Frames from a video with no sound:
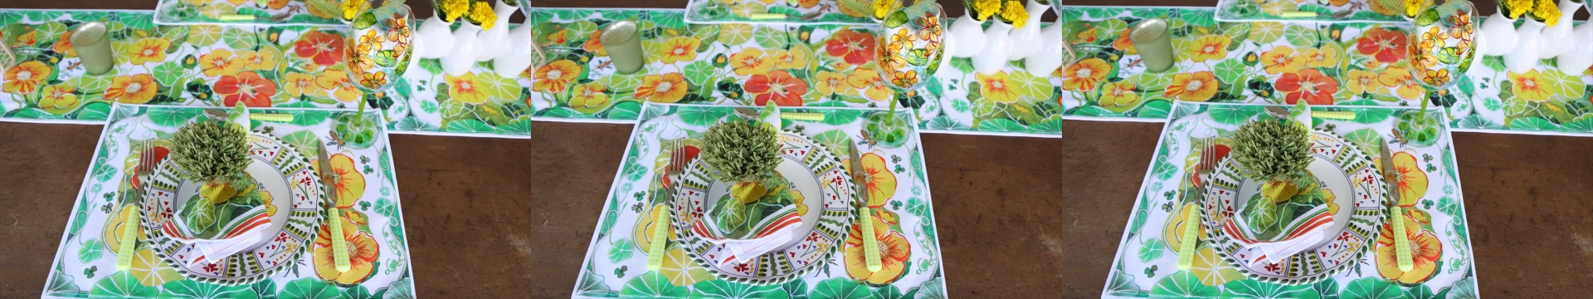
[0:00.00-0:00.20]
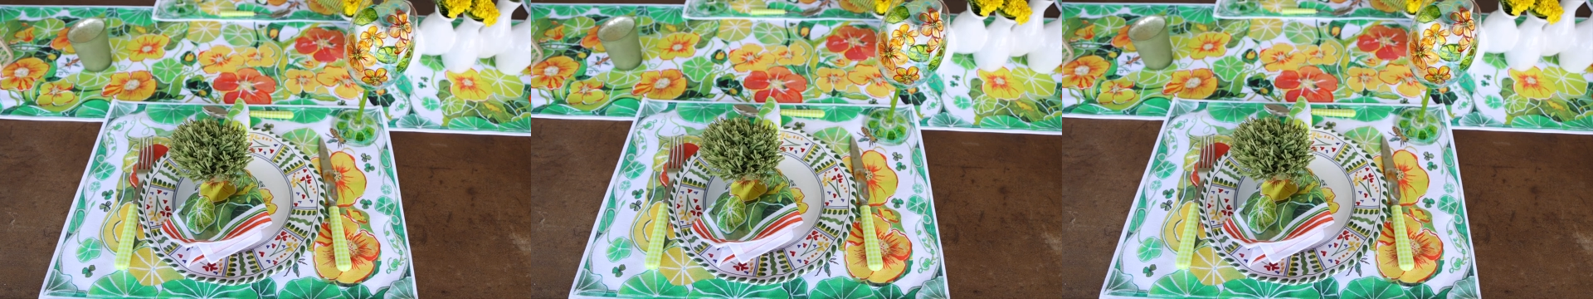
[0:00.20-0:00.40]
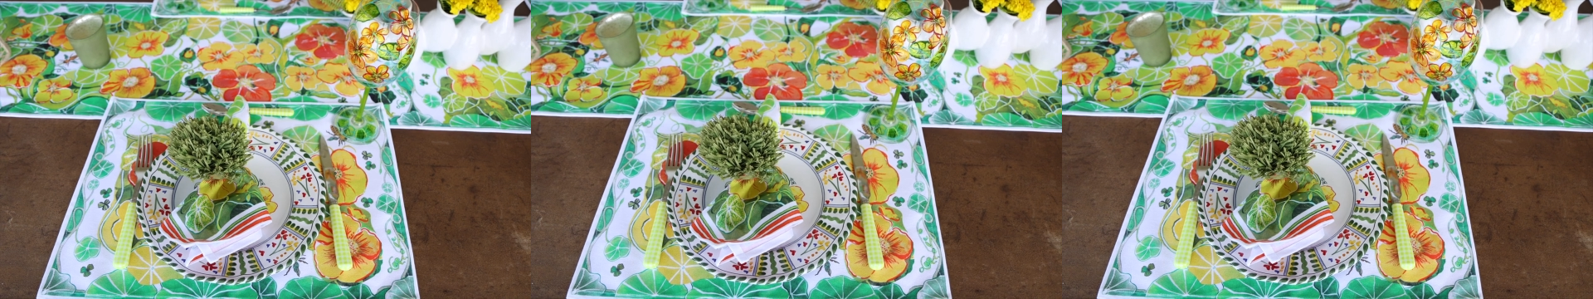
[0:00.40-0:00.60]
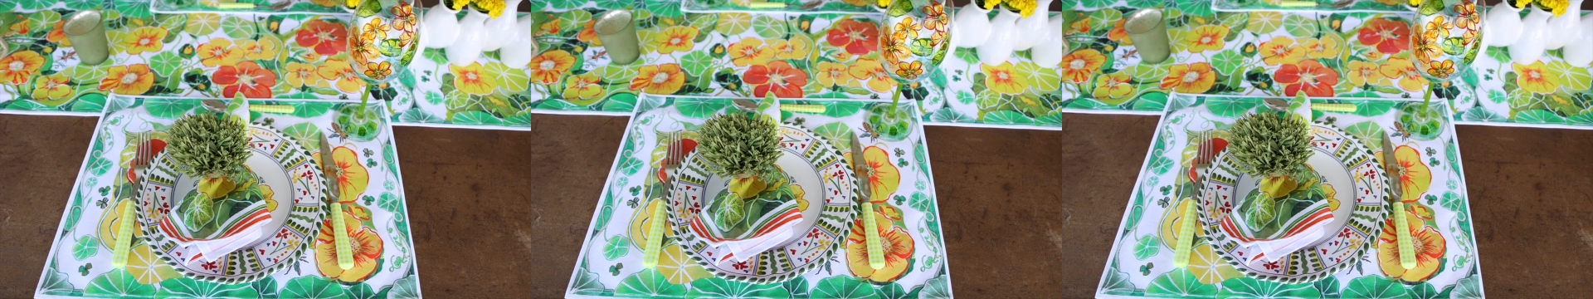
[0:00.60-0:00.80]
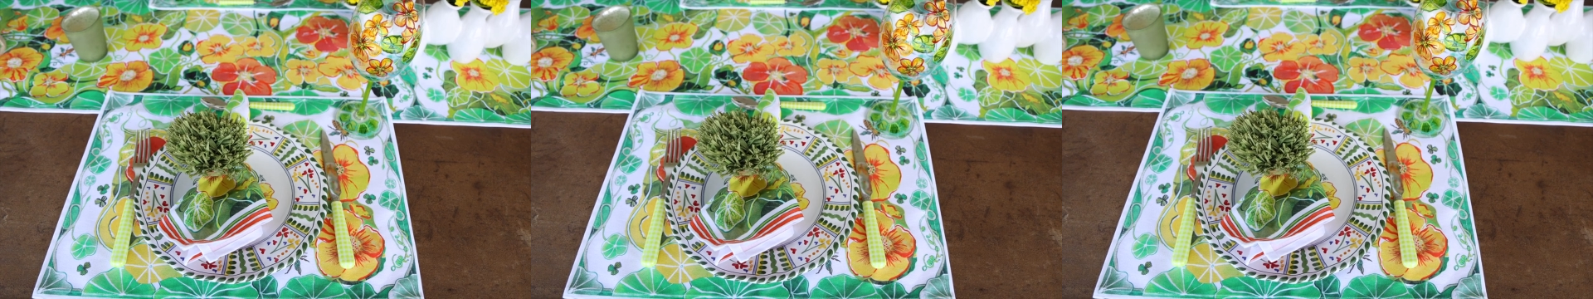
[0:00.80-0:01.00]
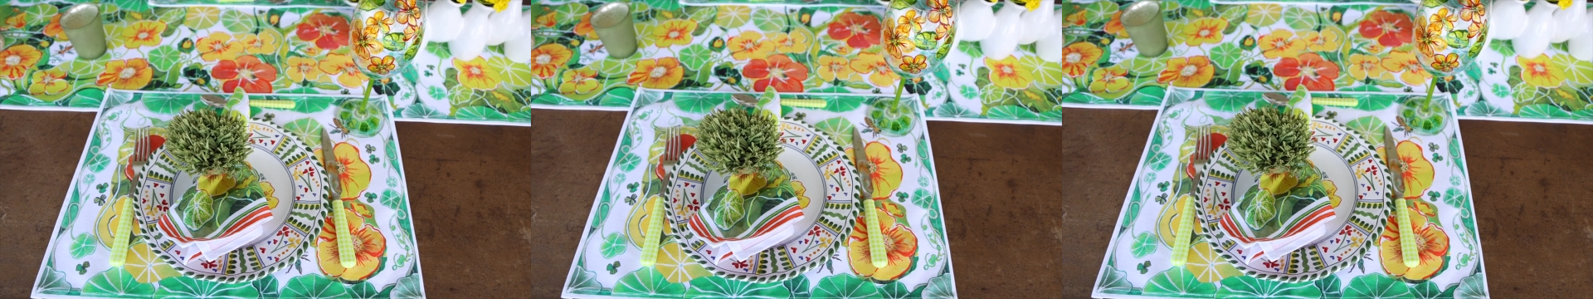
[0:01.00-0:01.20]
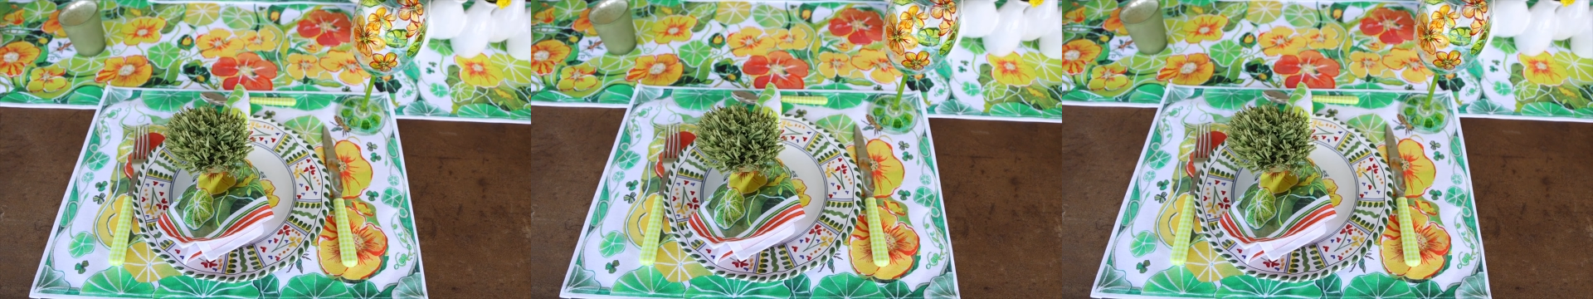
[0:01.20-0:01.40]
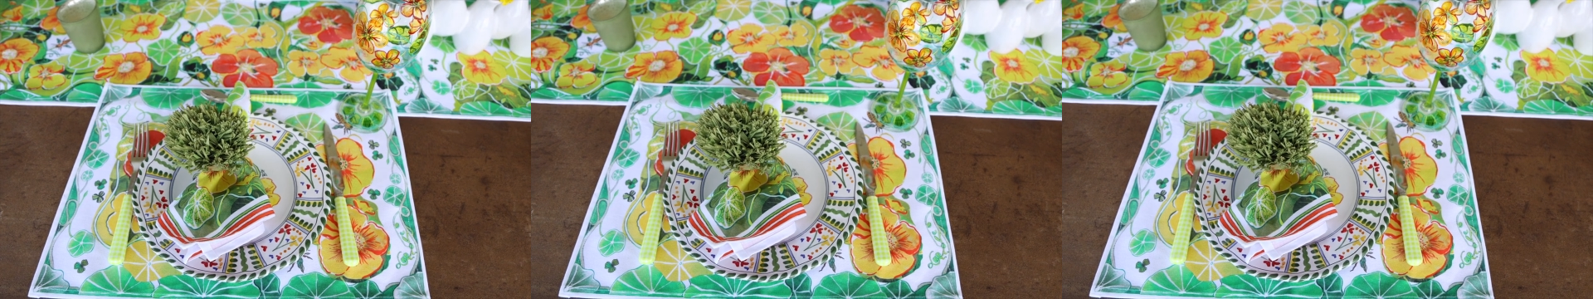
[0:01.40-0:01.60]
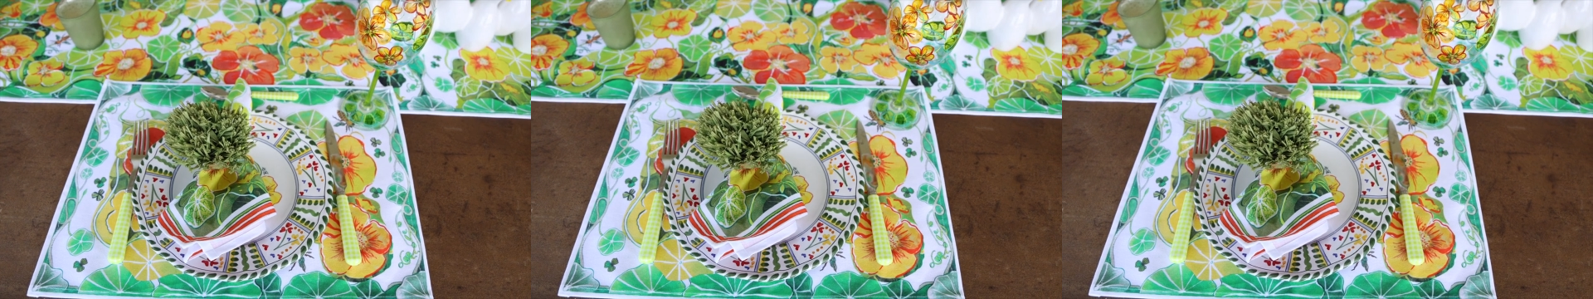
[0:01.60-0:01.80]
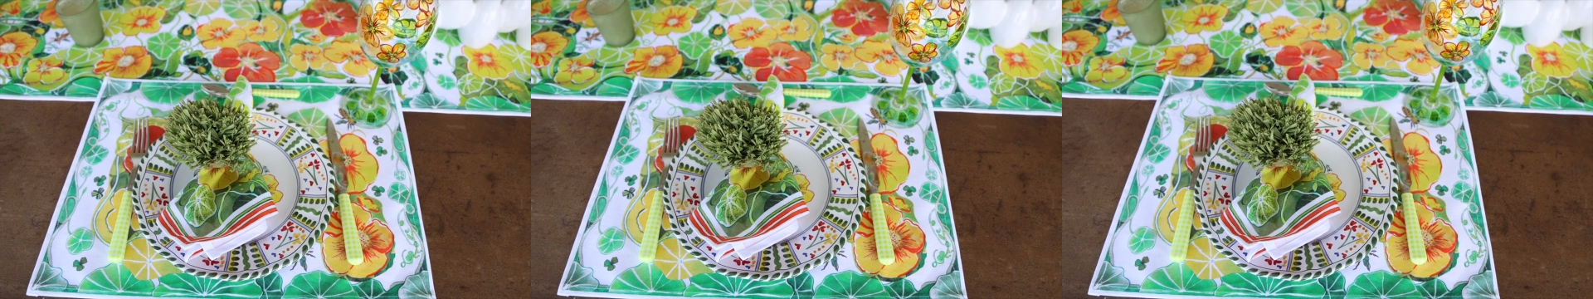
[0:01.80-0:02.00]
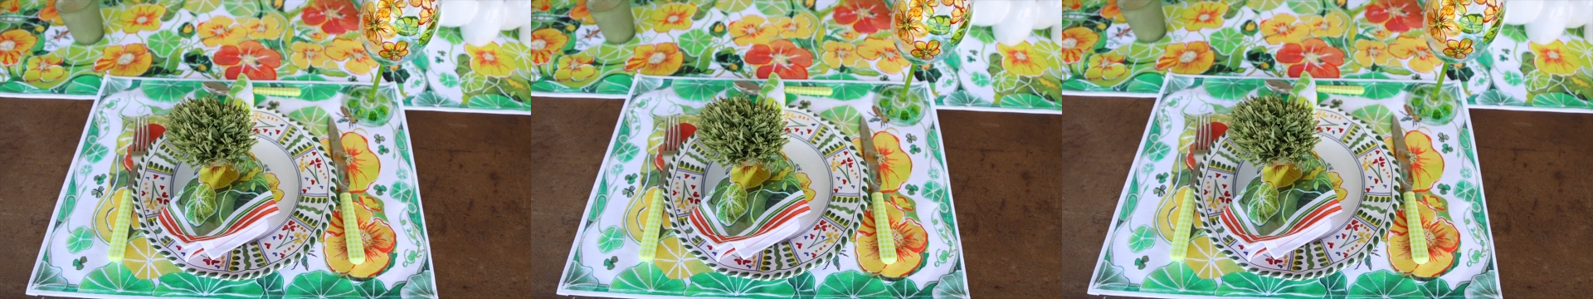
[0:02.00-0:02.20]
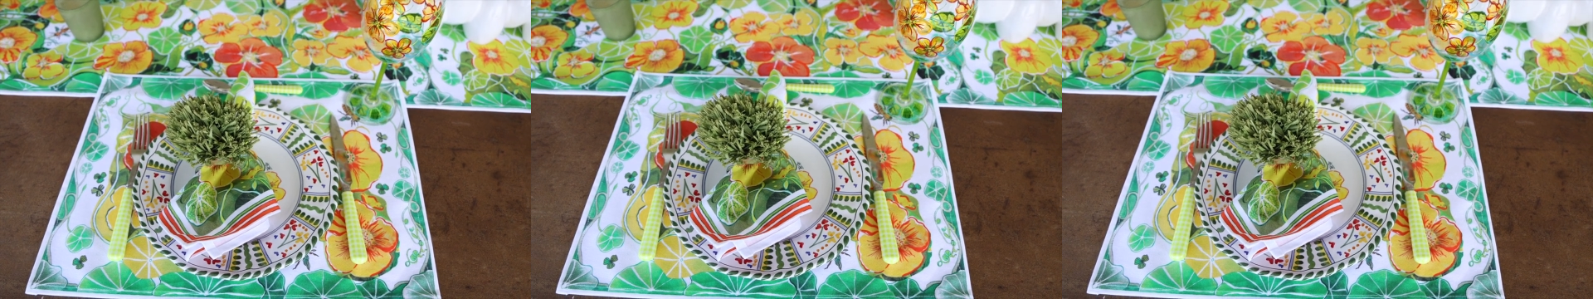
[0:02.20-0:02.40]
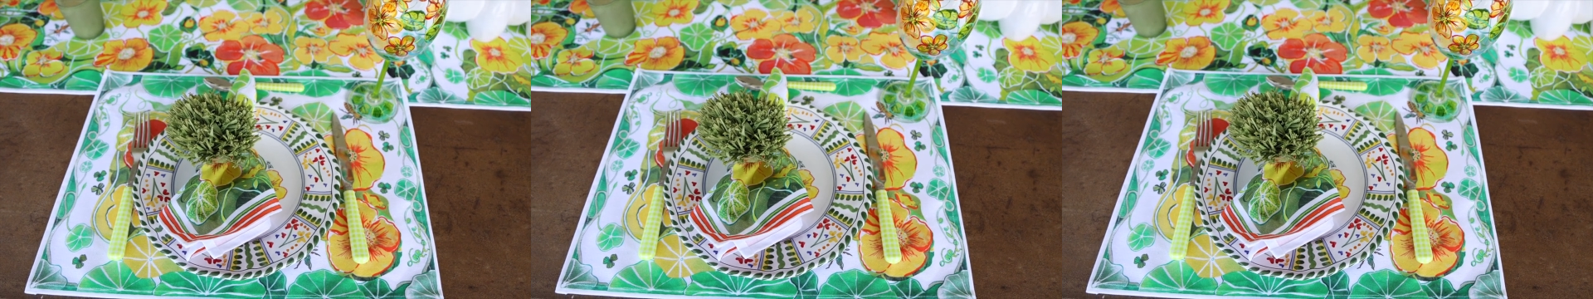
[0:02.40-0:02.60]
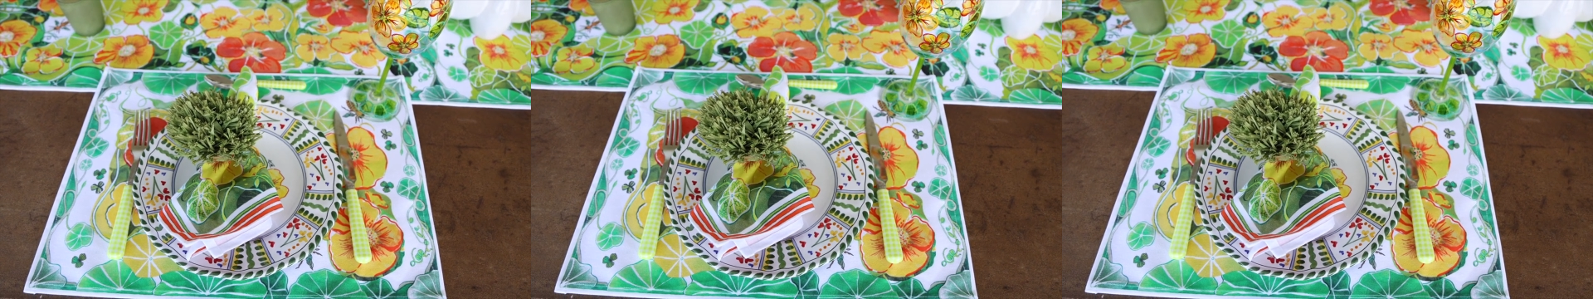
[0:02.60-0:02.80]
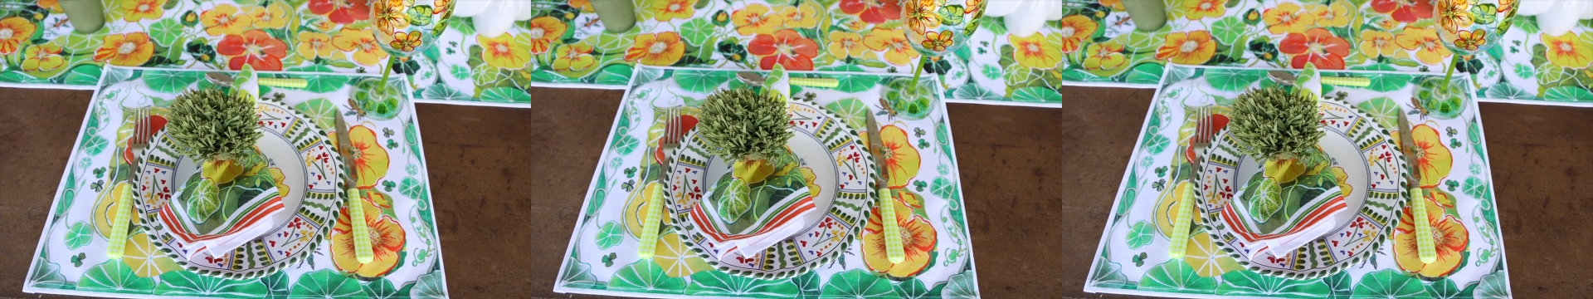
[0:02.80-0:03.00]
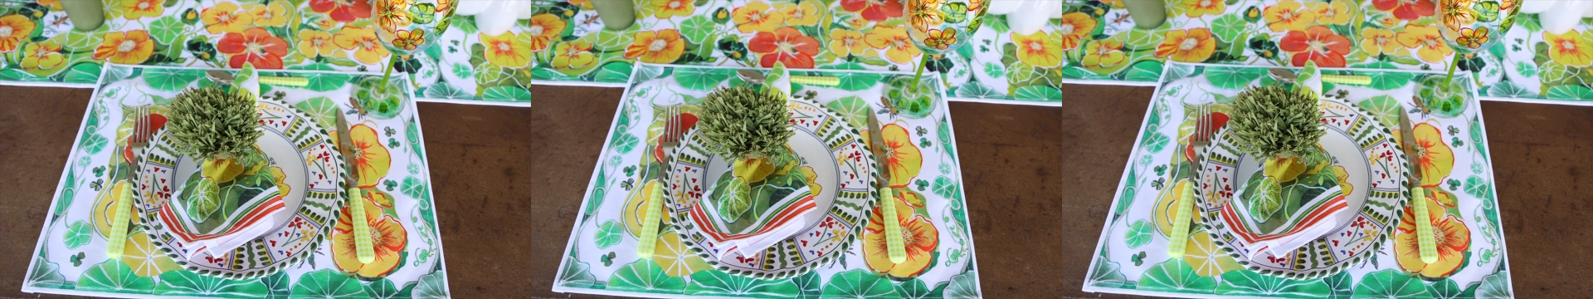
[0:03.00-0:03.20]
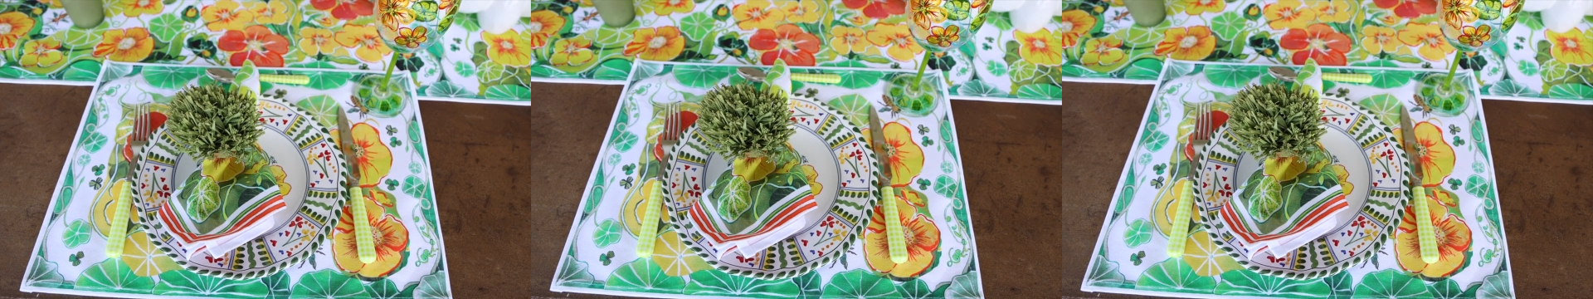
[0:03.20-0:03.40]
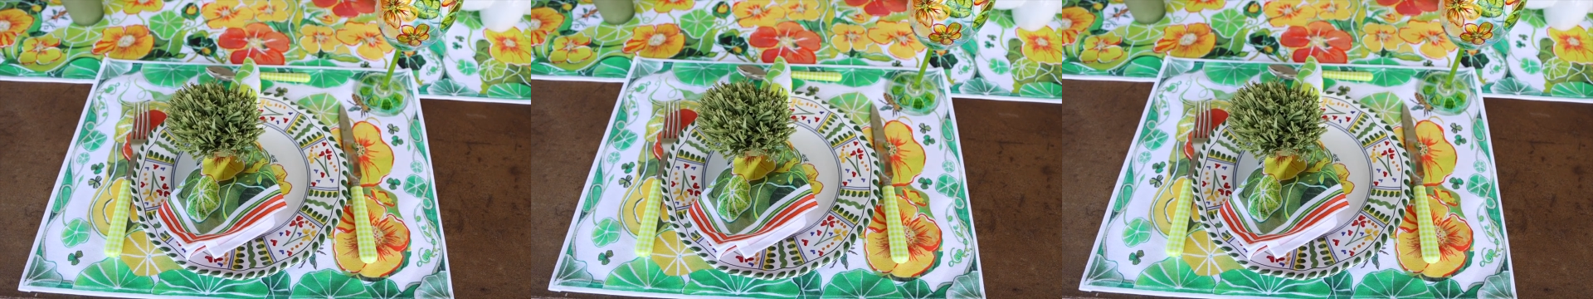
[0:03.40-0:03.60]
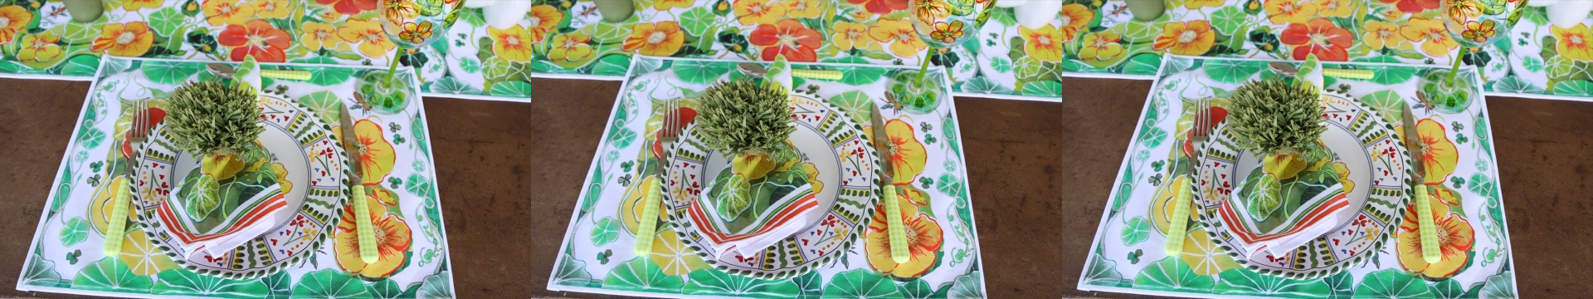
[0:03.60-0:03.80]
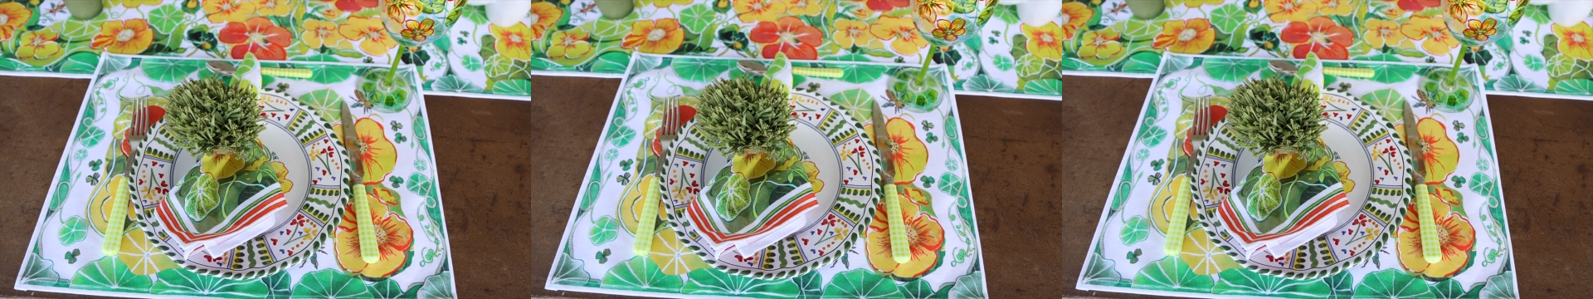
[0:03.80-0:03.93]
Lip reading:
(no speaker visible)